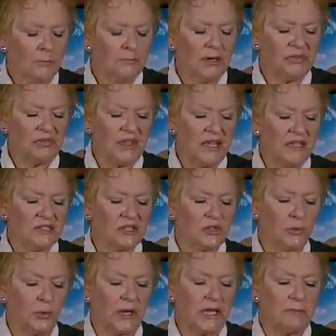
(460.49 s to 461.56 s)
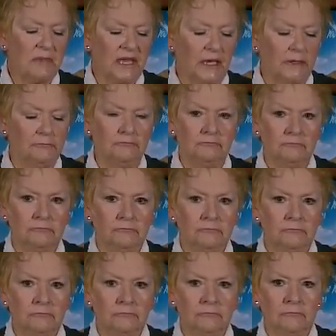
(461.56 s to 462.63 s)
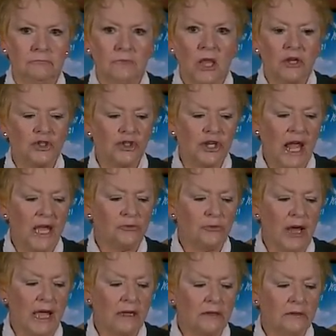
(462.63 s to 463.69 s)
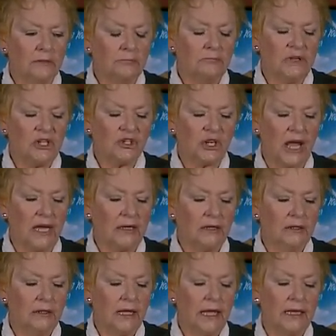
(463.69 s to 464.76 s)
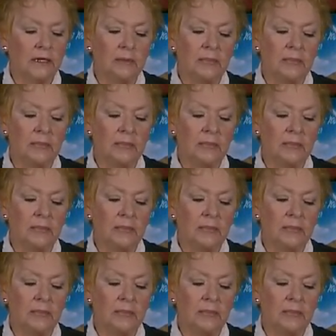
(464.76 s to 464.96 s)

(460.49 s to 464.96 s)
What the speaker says: "But these three men, Shadrach, Meshach, and